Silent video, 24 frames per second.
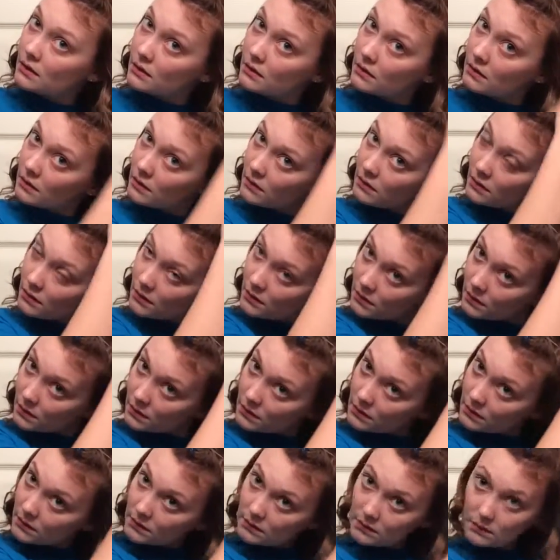
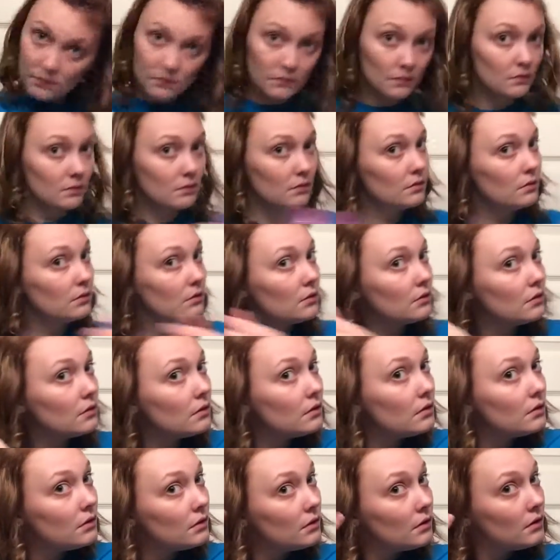
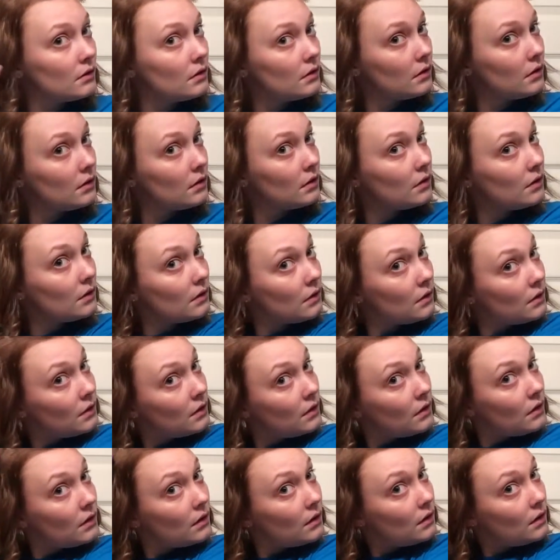
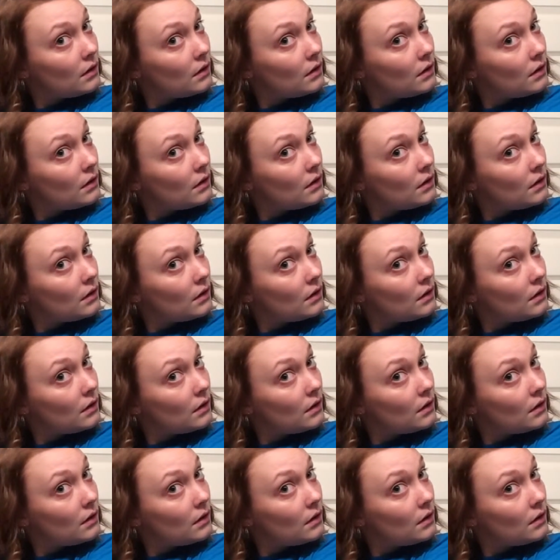[no speech]